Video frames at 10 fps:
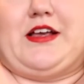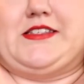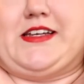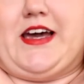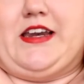
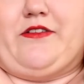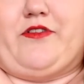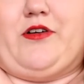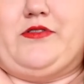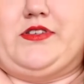because it kind
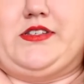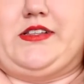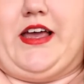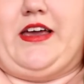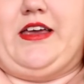of goes
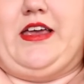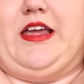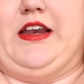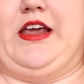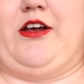like
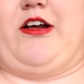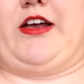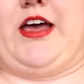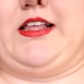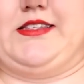in here
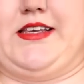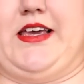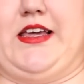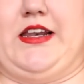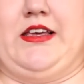and cuts
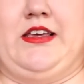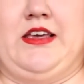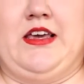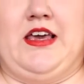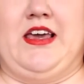in.
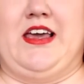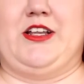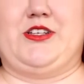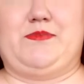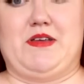
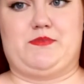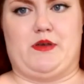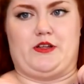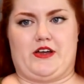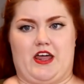Just makes
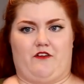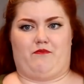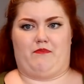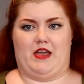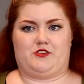me look kind
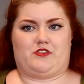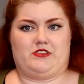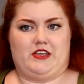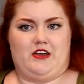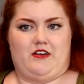of
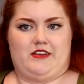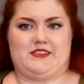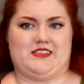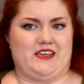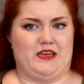matronly,
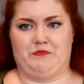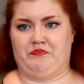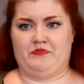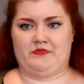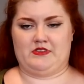honestly.
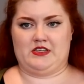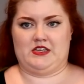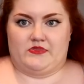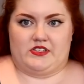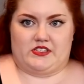
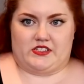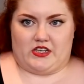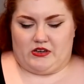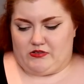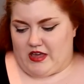
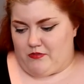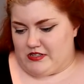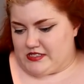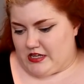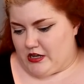So that
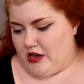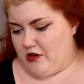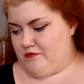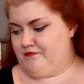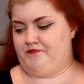one's gonna
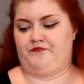go.